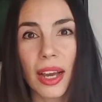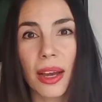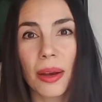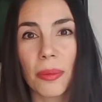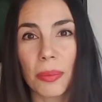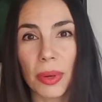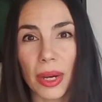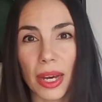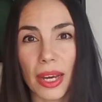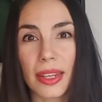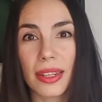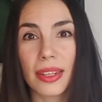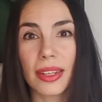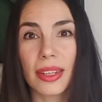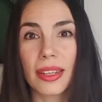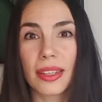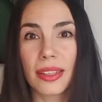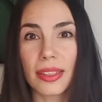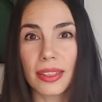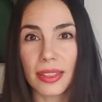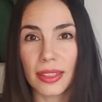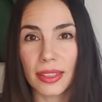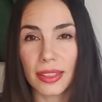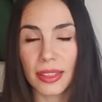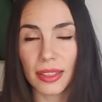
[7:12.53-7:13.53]
But
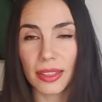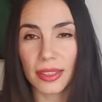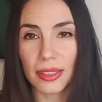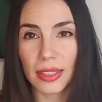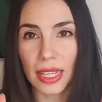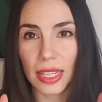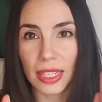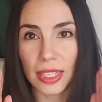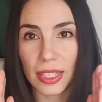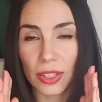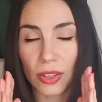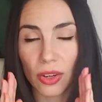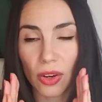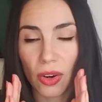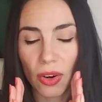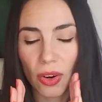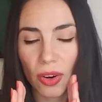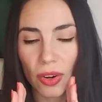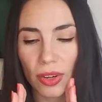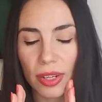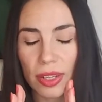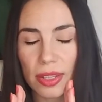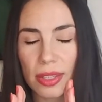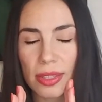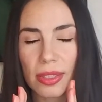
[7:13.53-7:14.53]
they can
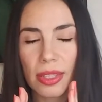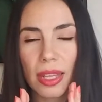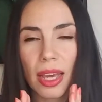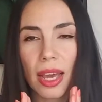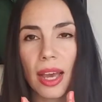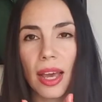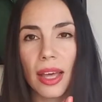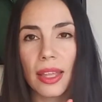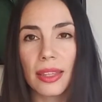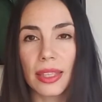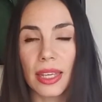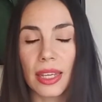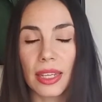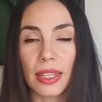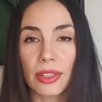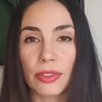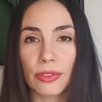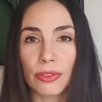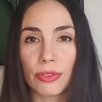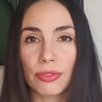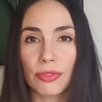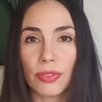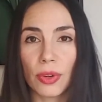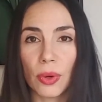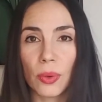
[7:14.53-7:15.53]
harness that, they can
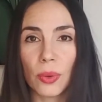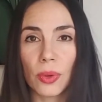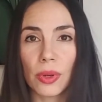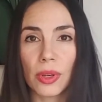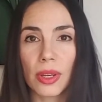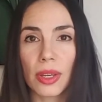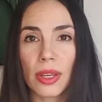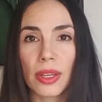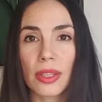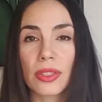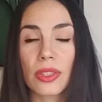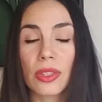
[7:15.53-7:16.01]
focus,